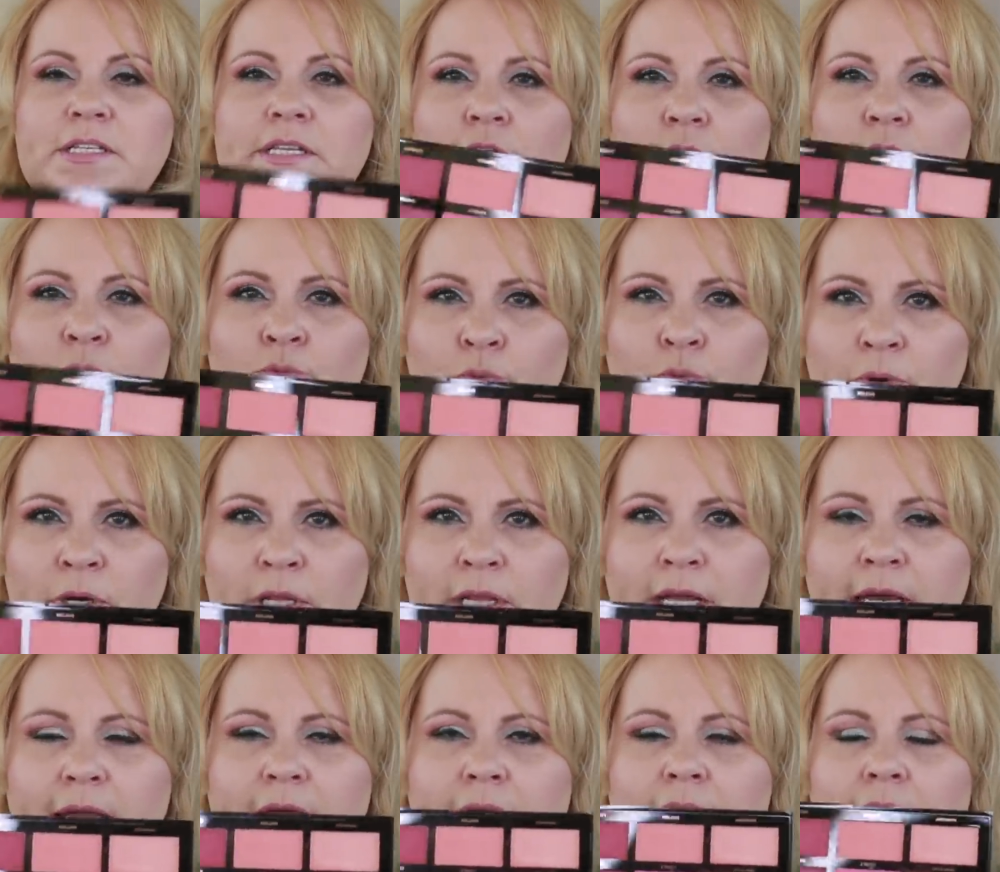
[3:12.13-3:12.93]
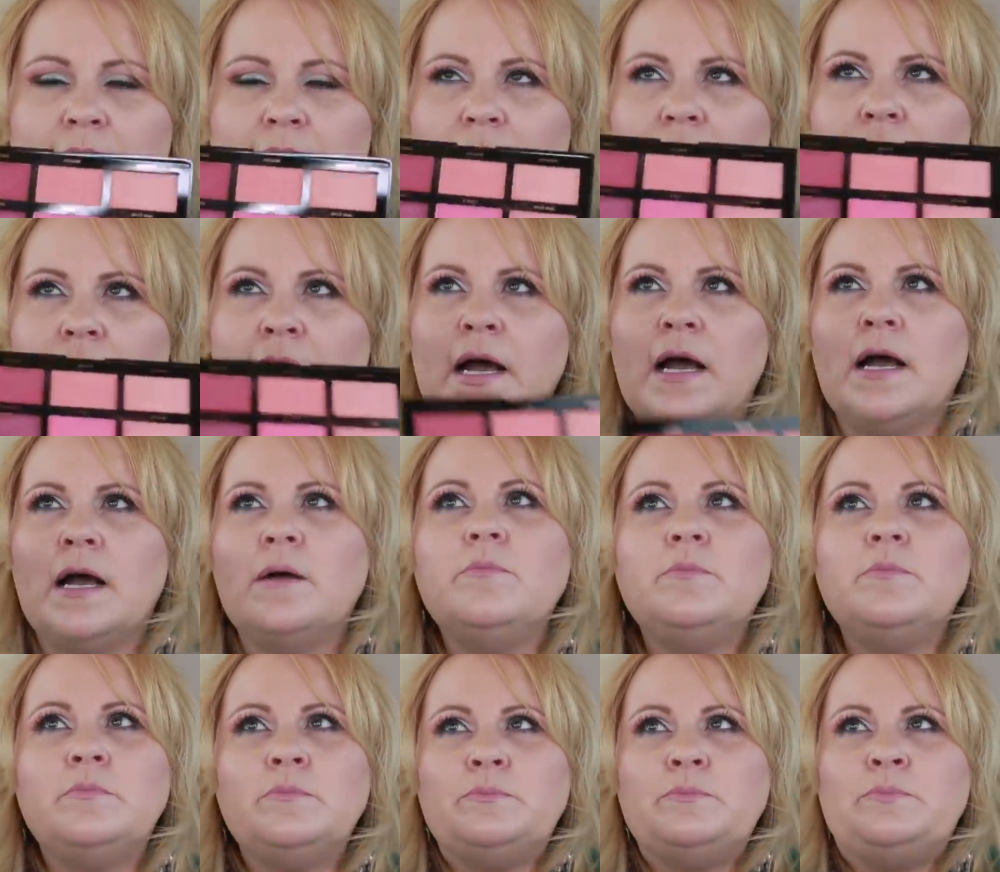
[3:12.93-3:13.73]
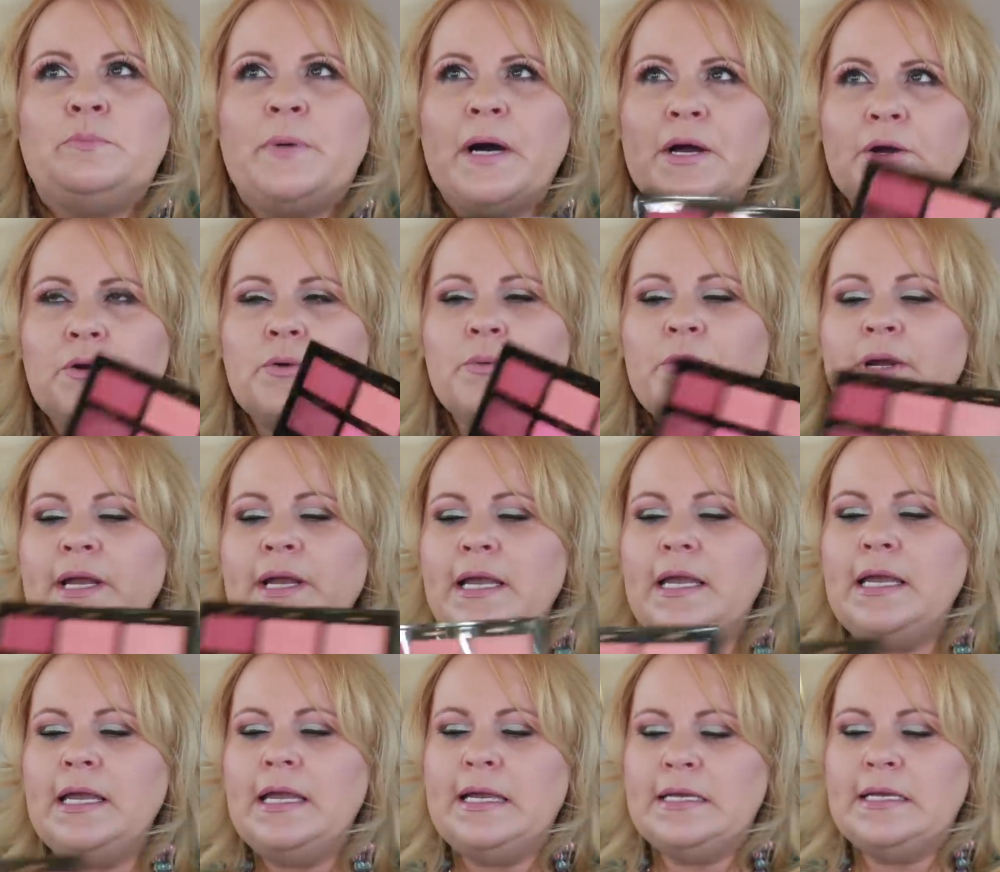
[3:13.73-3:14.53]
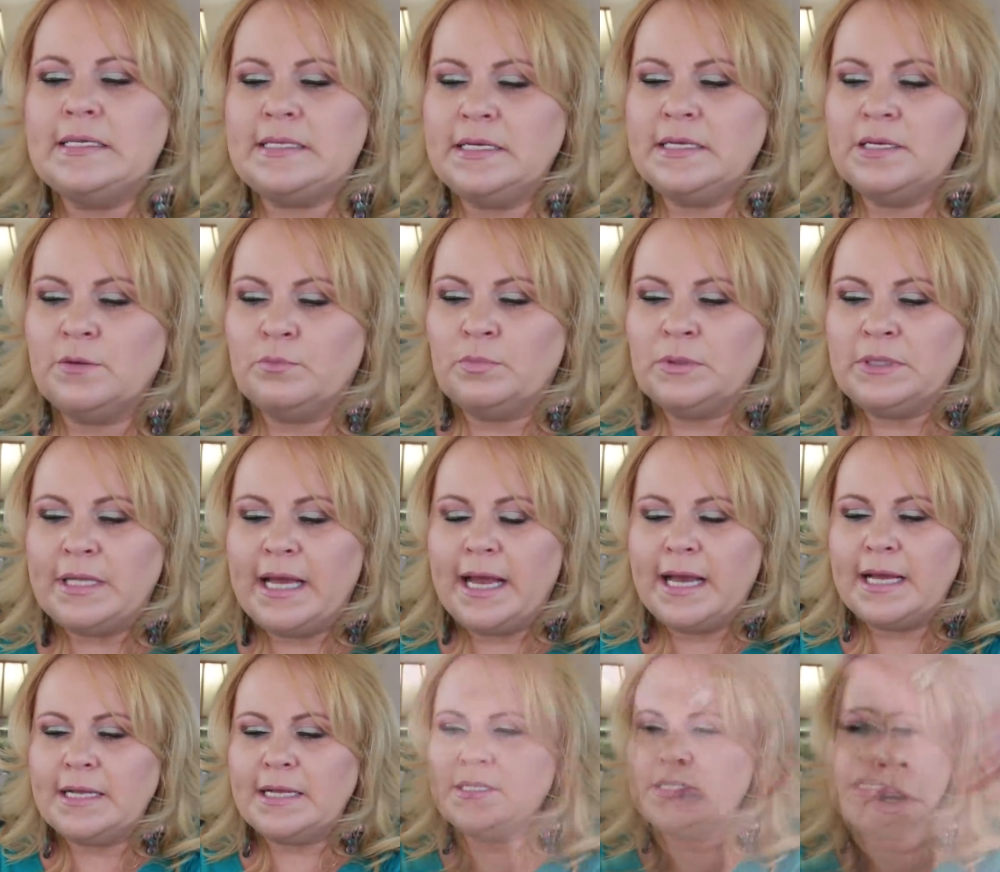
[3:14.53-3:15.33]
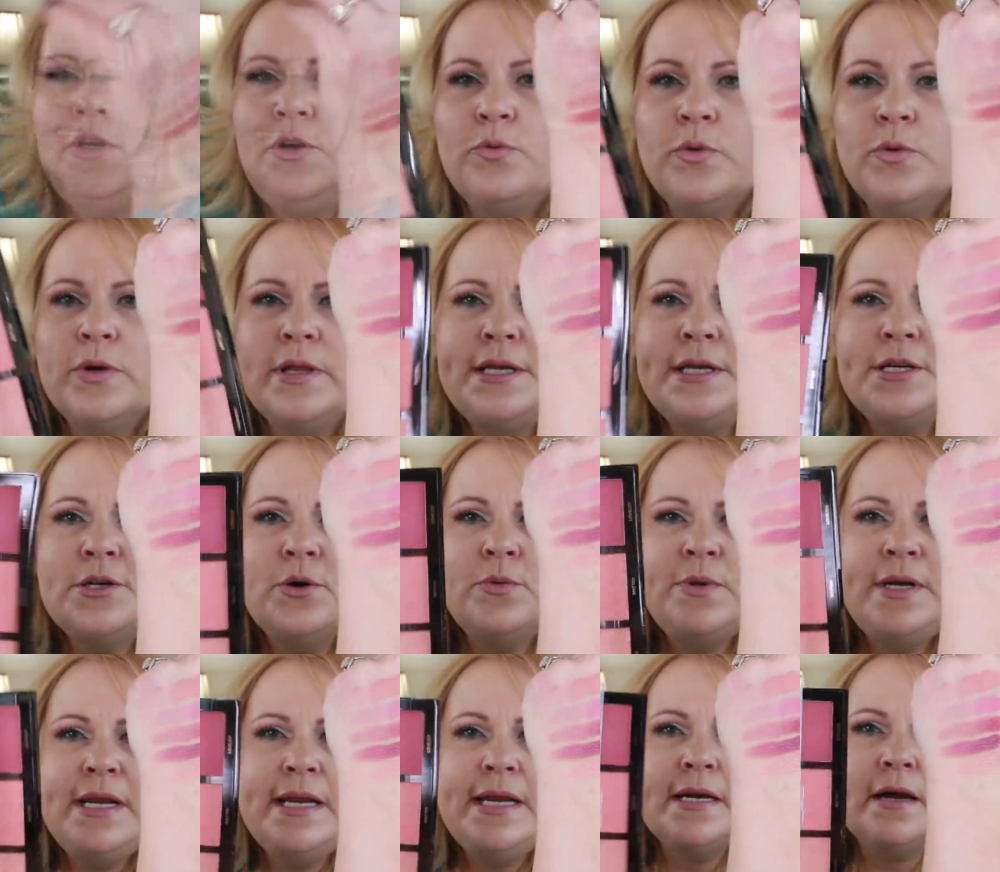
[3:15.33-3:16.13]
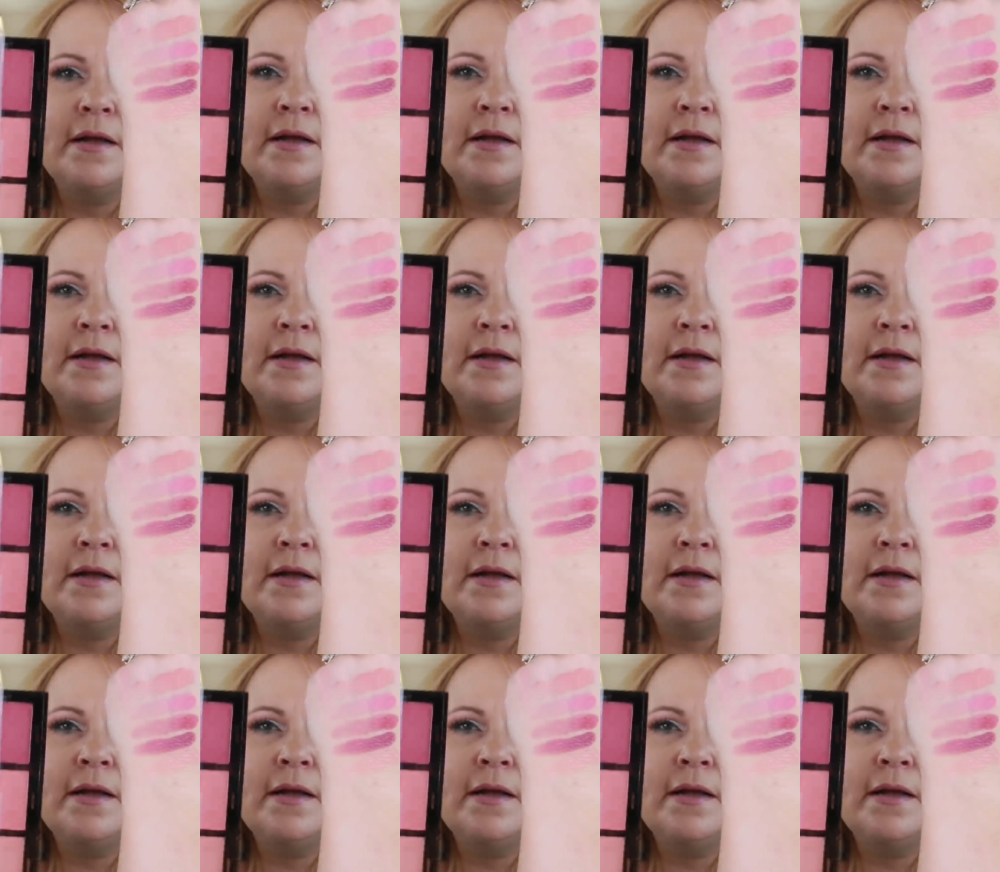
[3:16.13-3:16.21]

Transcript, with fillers: They're really um, buttery, easy to blend. You really don't need